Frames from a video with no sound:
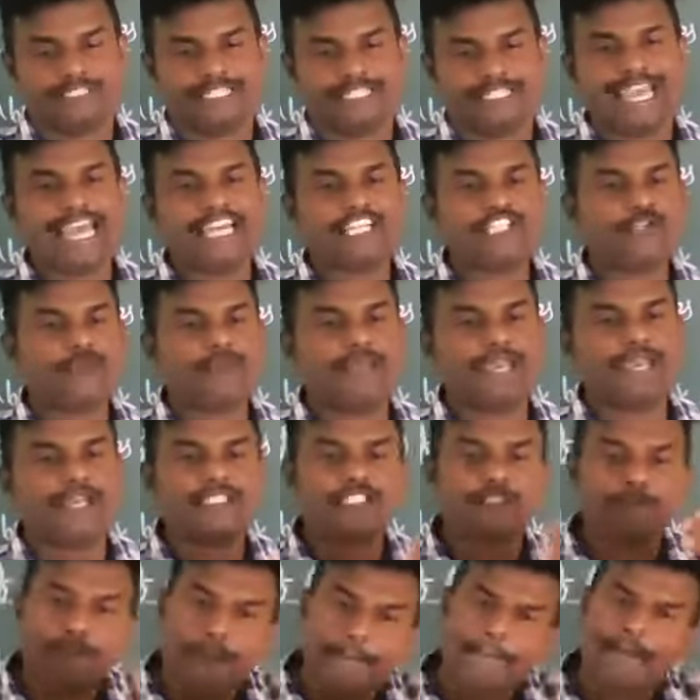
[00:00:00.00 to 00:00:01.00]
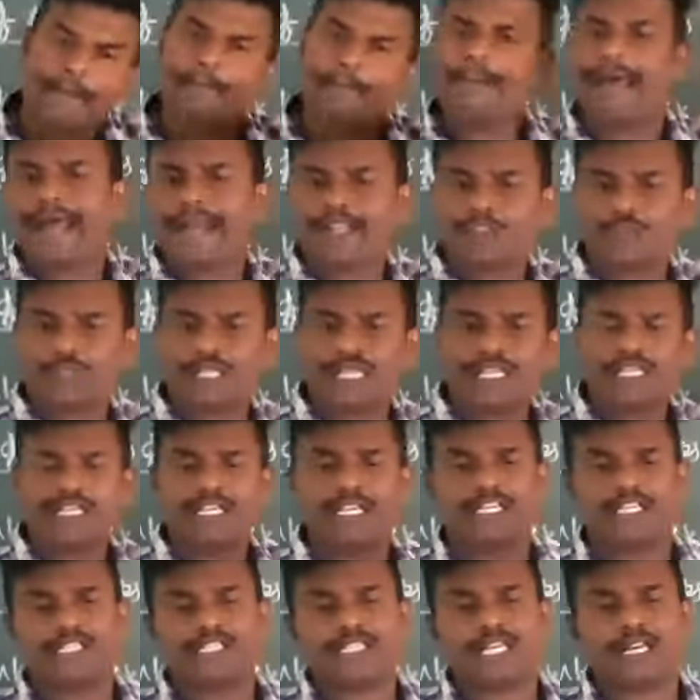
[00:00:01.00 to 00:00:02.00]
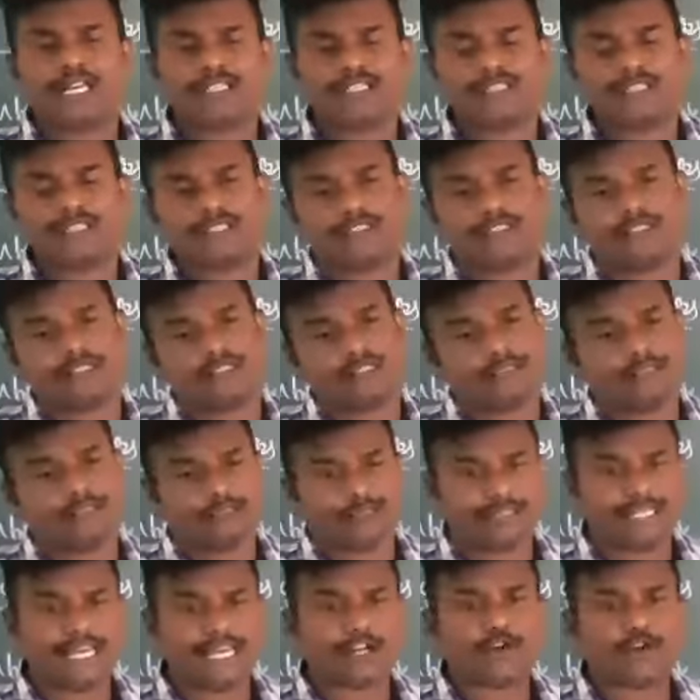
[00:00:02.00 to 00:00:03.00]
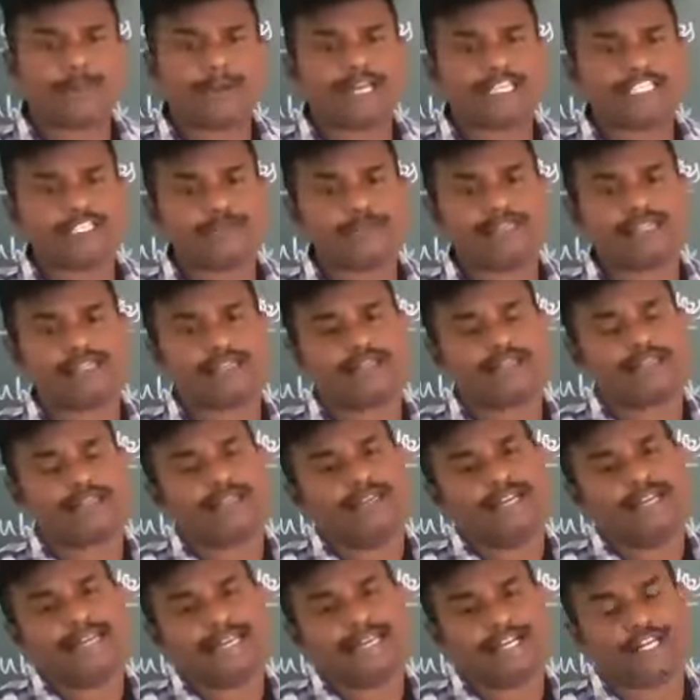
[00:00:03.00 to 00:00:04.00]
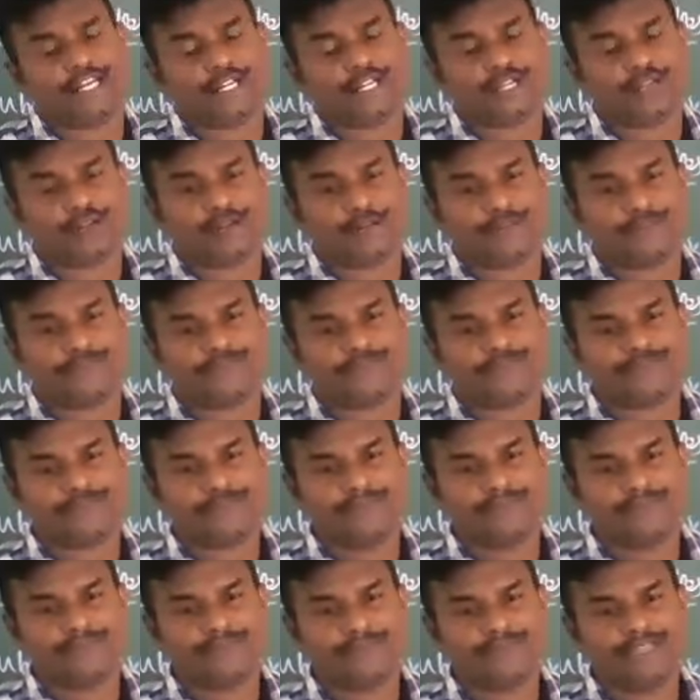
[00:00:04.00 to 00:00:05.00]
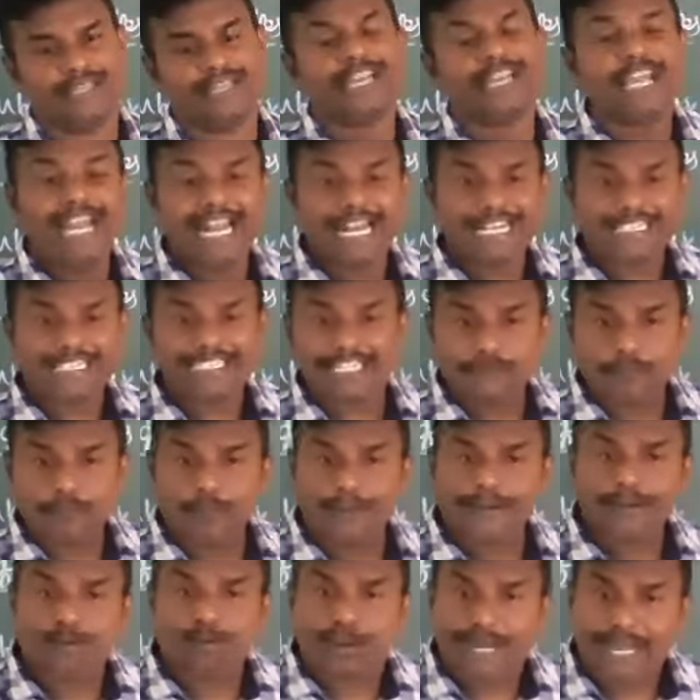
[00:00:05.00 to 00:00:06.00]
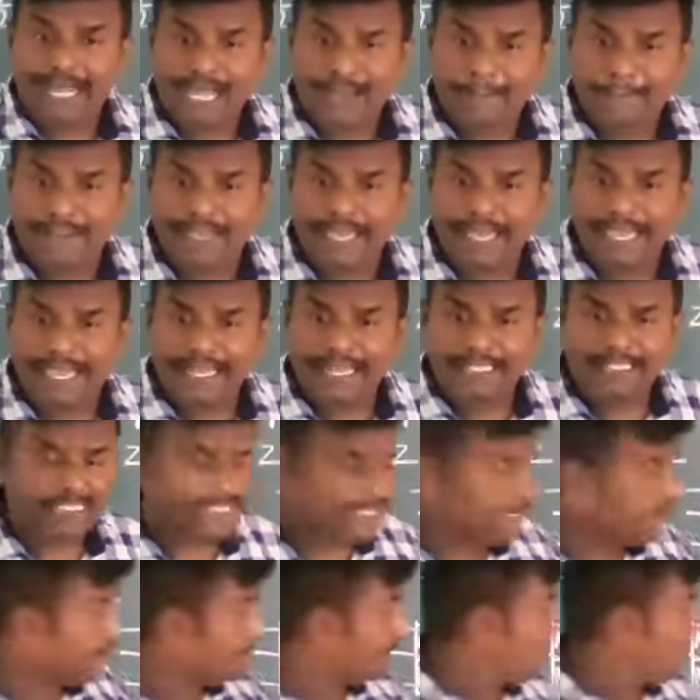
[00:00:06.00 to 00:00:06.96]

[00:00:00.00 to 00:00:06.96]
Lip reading: Calcium ions pumped back to the sarcoplasmic reticulum. At that moment, what happens?